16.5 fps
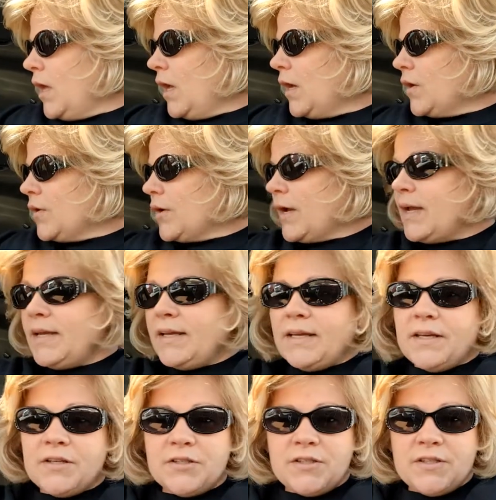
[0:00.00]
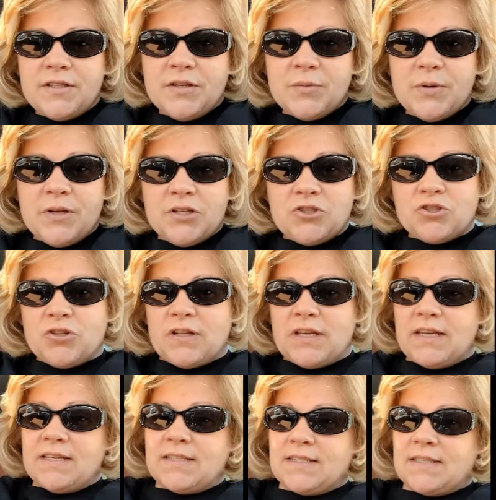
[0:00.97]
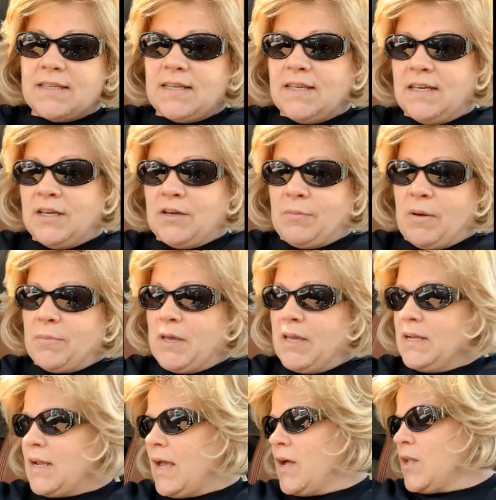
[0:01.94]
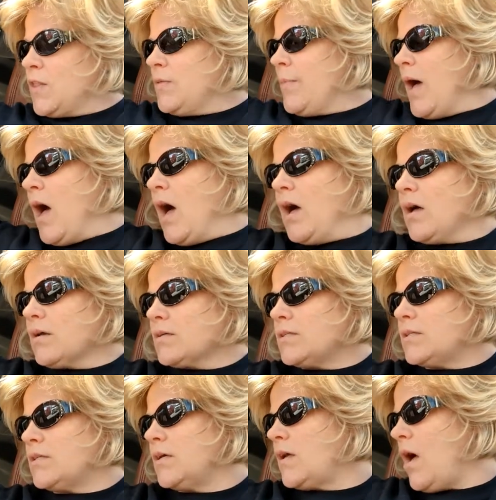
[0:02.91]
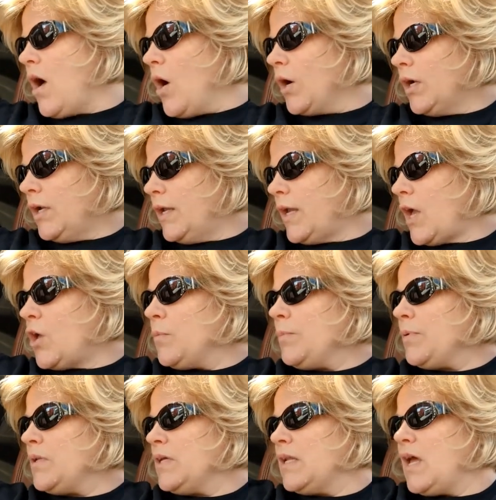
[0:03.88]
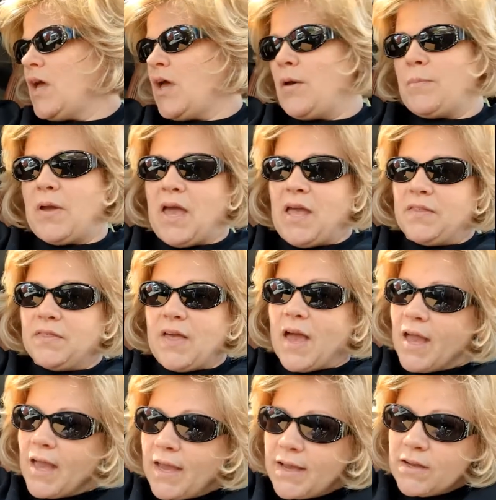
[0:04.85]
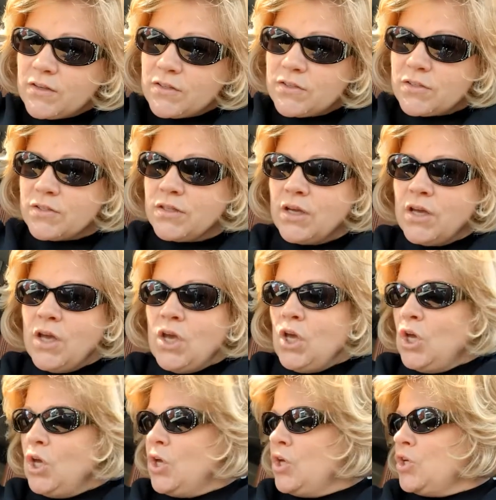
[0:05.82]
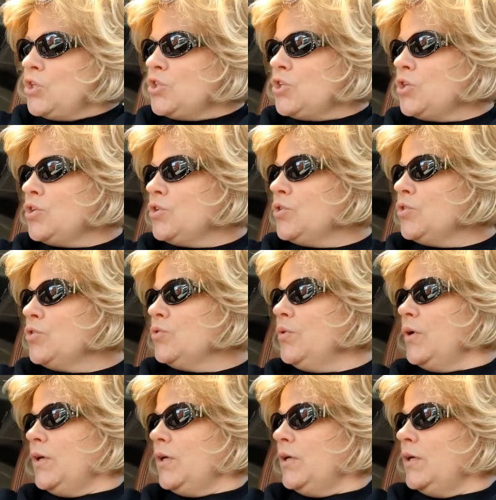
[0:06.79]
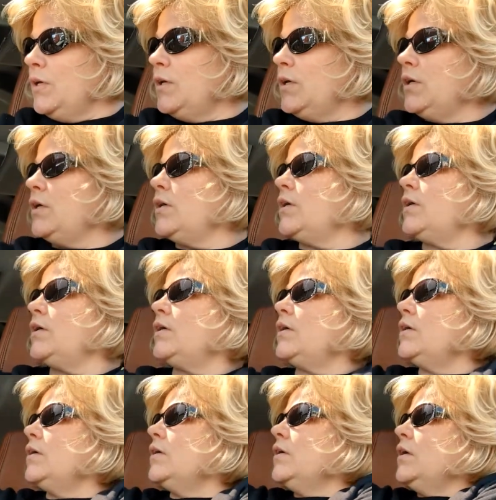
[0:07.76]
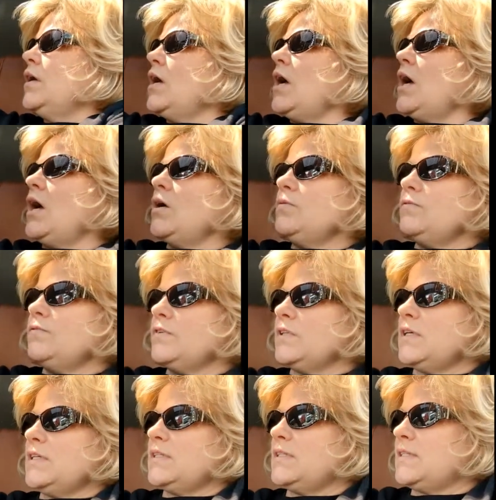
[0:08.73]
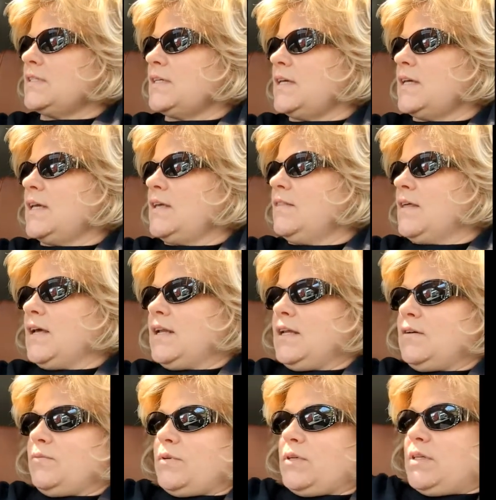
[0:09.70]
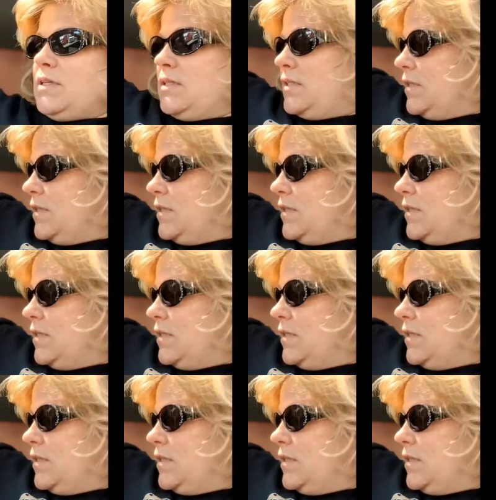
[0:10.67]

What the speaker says: Alright, here's the original ECM I'm getting out of the box. I already opened it up at the house to hopefully see that it was